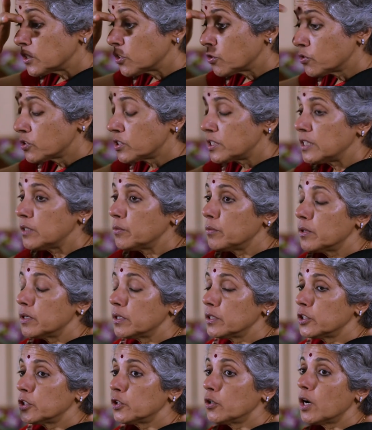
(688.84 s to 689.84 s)
to see,
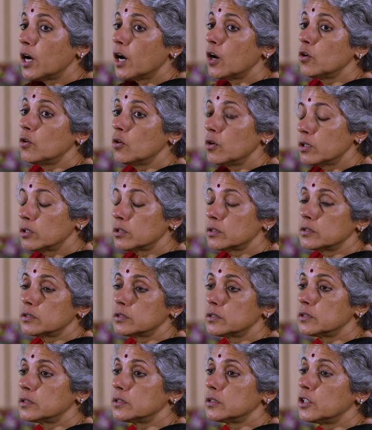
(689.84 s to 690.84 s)
you know, how
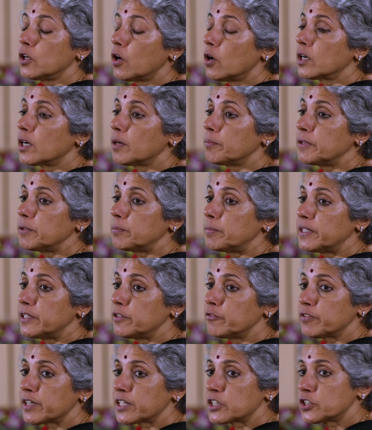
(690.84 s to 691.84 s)
long are people
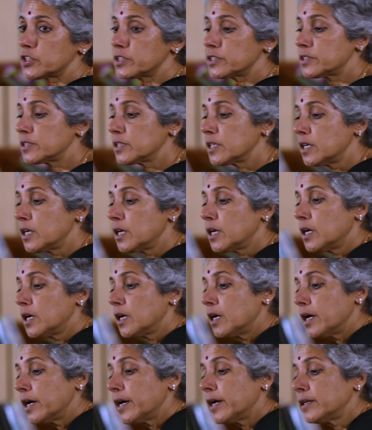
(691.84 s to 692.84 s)
infectious.
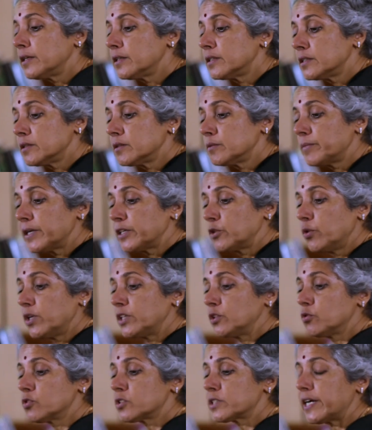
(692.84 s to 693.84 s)
And by
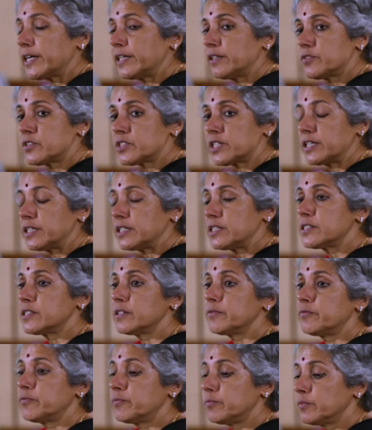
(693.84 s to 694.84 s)
doing those kind of studies,
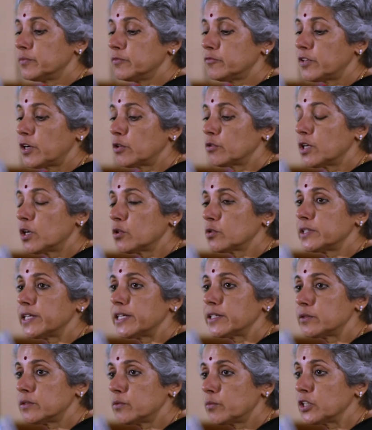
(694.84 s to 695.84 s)
they found out
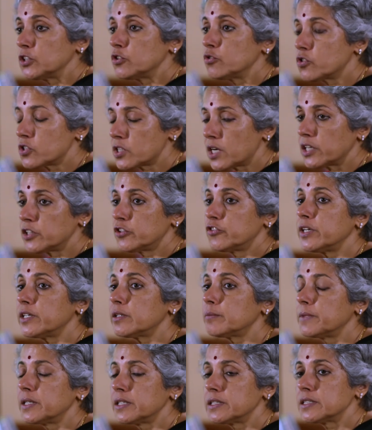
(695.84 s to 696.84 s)
that once you start
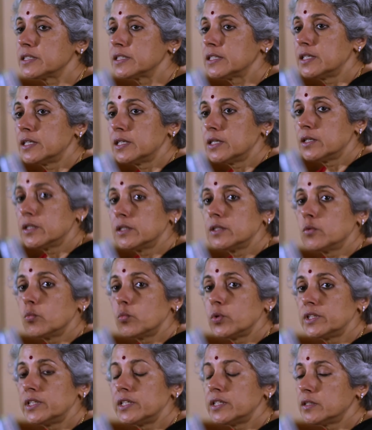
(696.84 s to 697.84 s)
treatment,
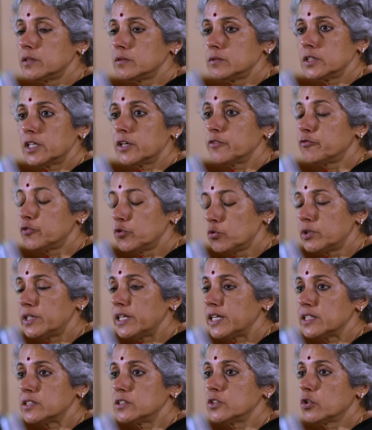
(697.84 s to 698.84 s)
within a few
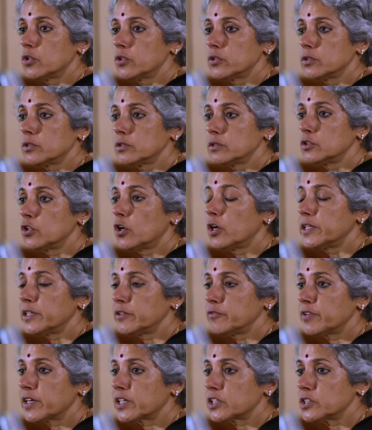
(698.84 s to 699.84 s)
days you're
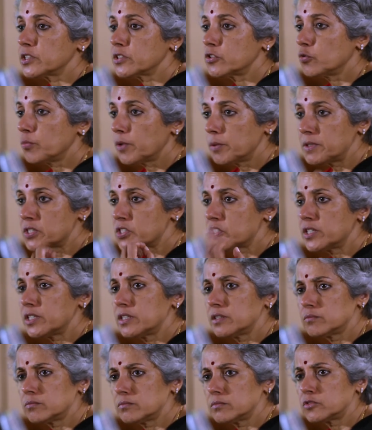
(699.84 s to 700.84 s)
non-infectious. You may be
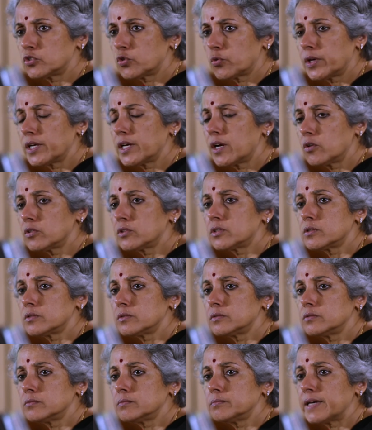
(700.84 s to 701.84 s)
still throwing out
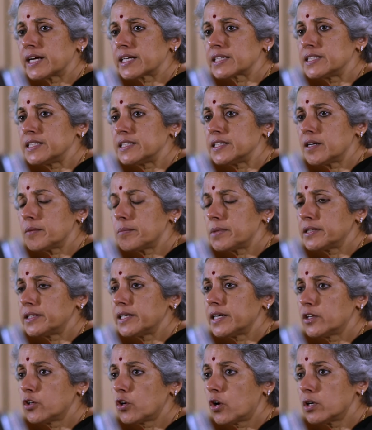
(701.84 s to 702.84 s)
bacteria, but
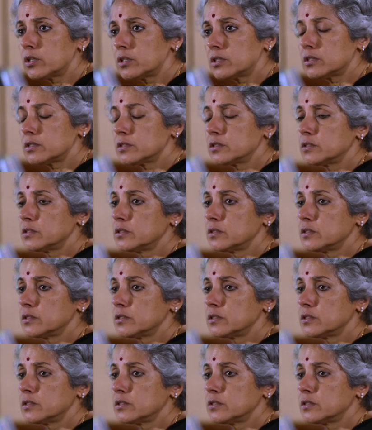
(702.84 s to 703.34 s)
they are not